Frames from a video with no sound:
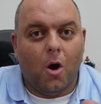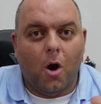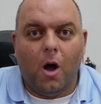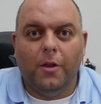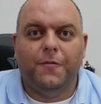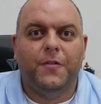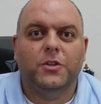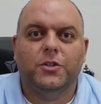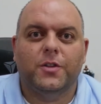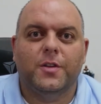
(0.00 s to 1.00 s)
All the
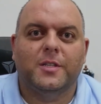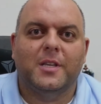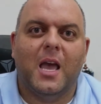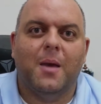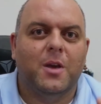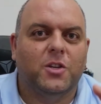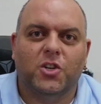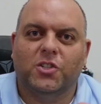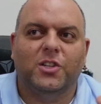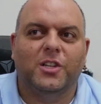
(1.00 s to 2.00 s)
features are the same, it's
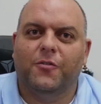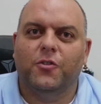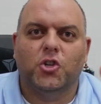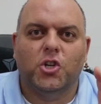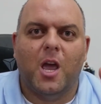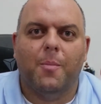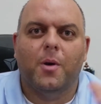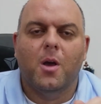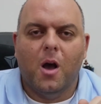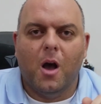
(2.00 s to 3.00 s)
just a different shape
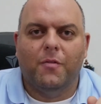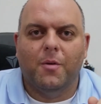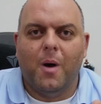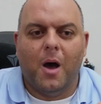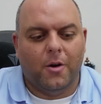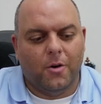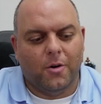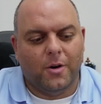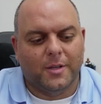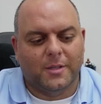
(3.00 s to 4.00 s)
of the
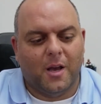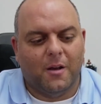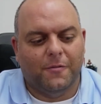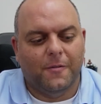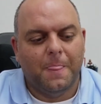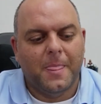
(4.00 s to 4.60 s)
monitor itself.